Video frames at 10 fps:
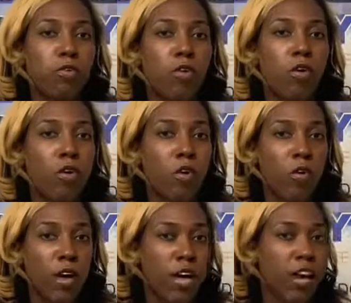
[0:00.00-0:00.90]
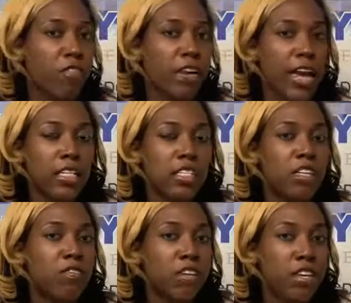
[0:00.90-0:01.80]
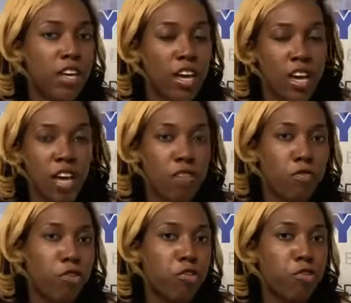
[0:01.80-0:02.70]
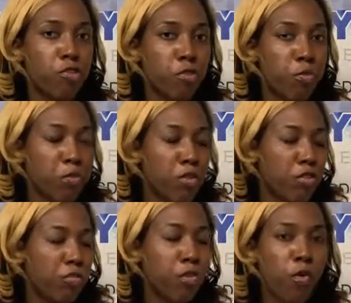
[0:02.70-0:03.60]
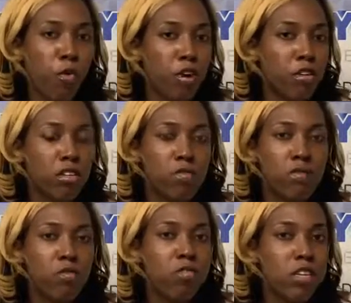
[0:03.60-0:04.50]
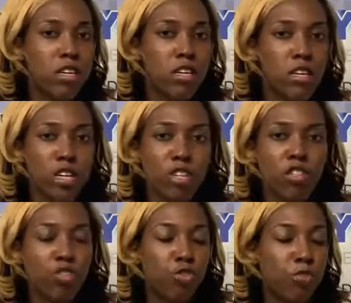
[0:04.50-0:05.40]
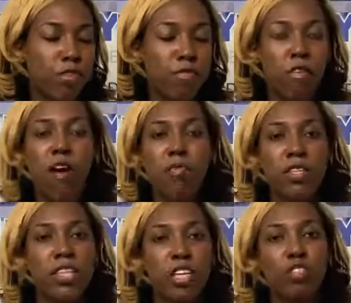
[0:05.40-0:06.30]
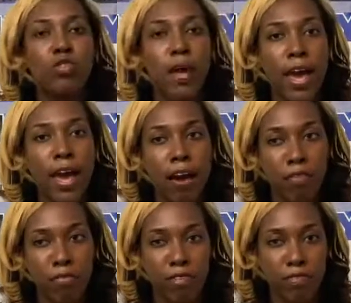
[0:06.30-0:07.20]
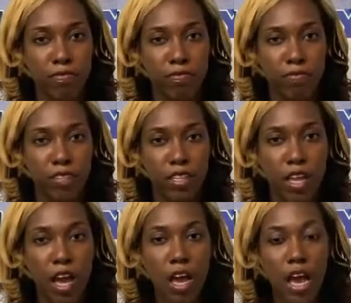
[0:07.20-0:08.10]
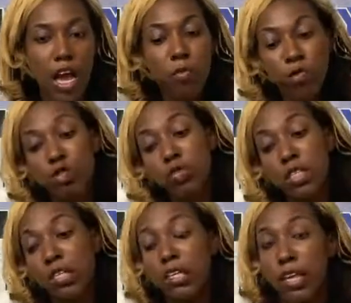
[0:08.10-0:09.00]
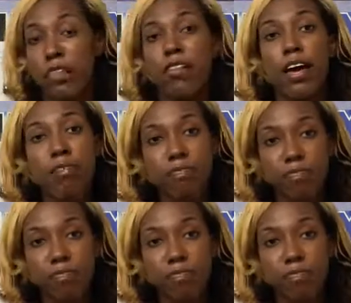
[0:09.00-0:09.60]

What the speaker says: role, every activity, every group, board, community, issue, involvement that you have. I want you to look at that.